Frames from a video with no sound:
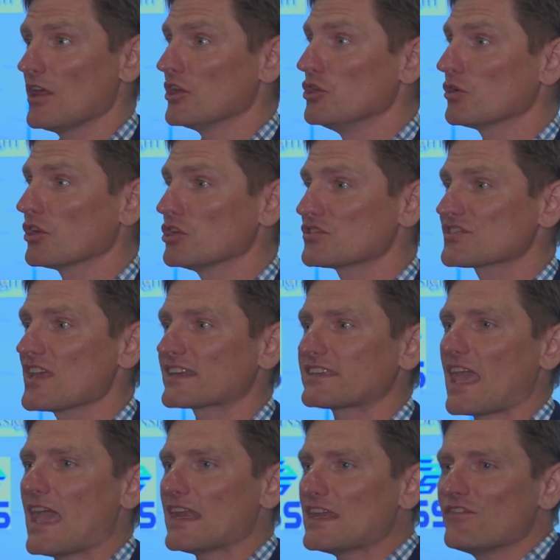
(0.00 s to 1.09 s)
You can select
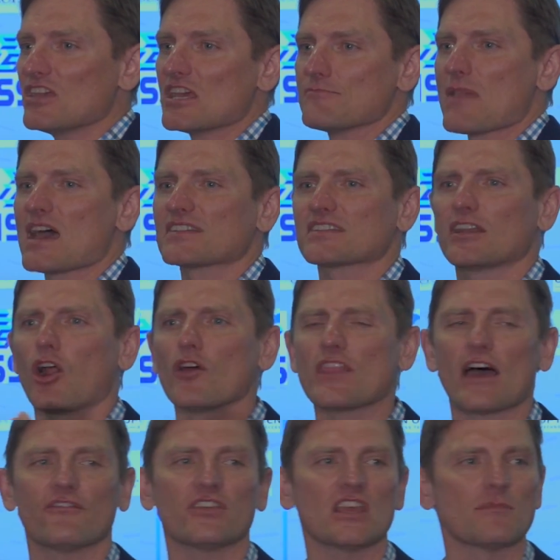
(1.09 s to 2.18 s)
any VMS, and on
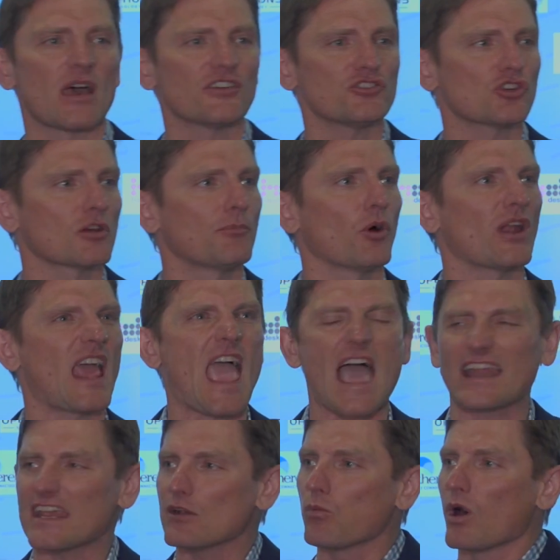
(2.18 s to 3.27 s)
that VMS you can put
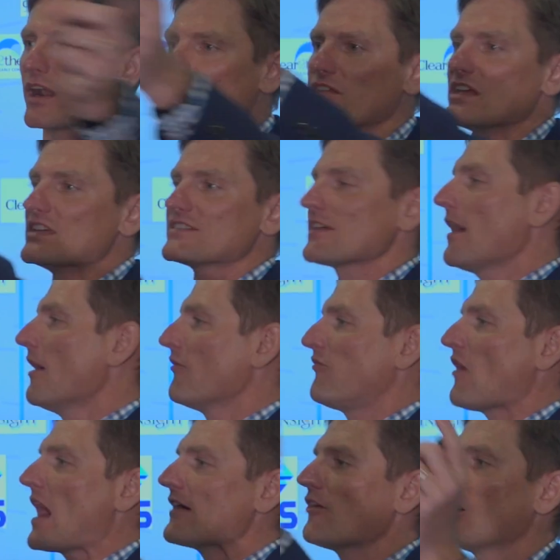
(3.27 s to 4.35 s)
any one of these
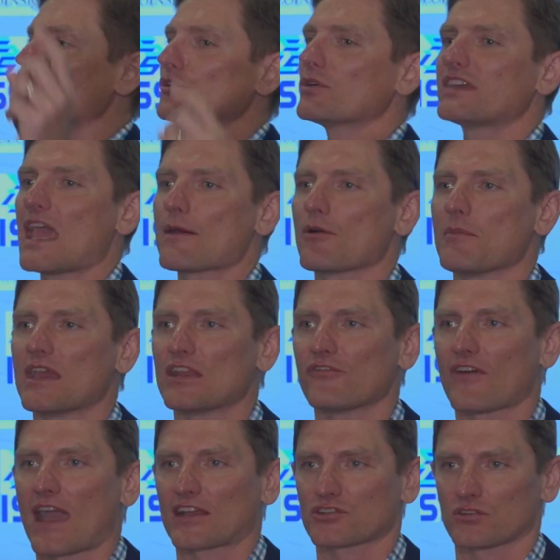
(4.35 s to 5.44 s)
500 camera
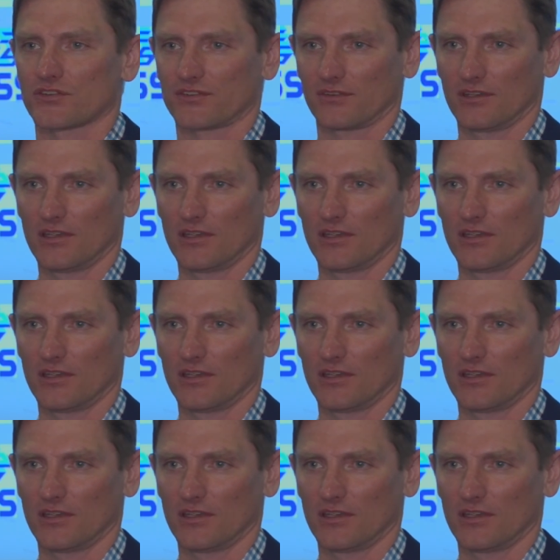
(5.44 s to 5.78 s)
manufacturers.